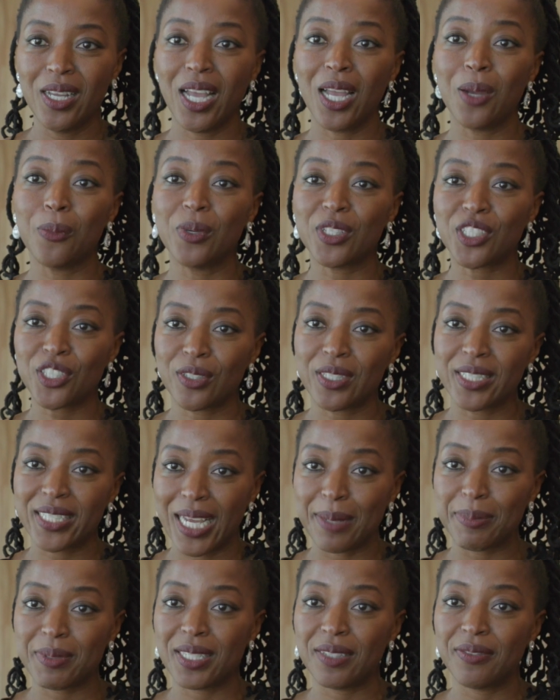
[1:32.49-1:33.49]
and which are
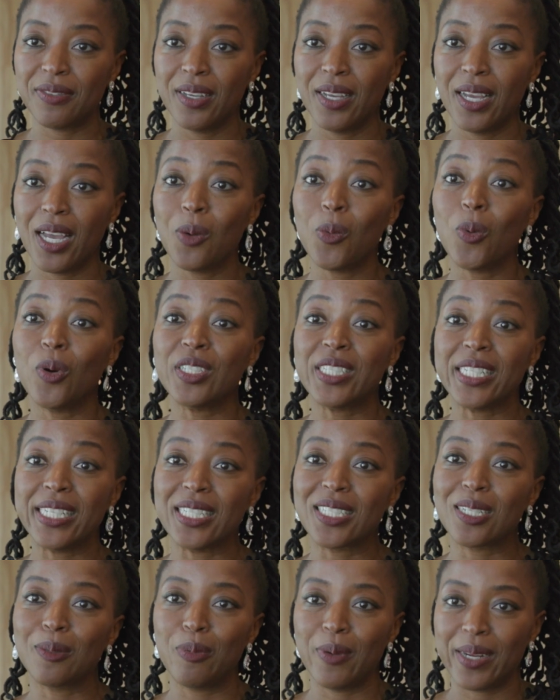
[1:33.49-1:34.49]
adaptive, and what do you
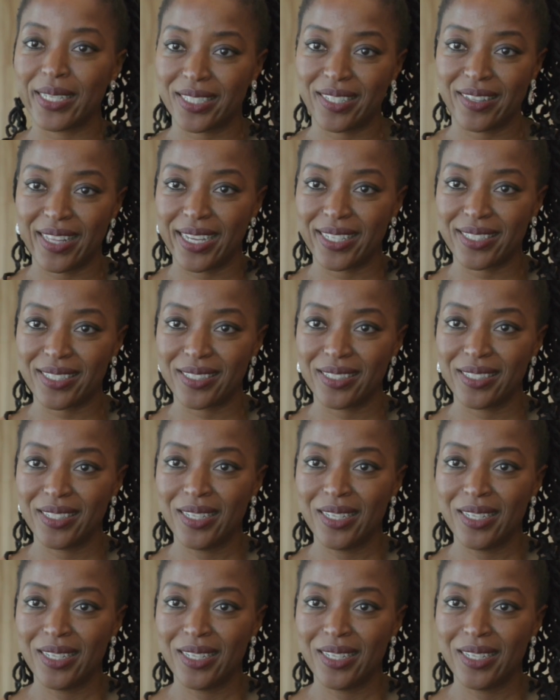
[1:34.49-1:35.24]
need to bring to that?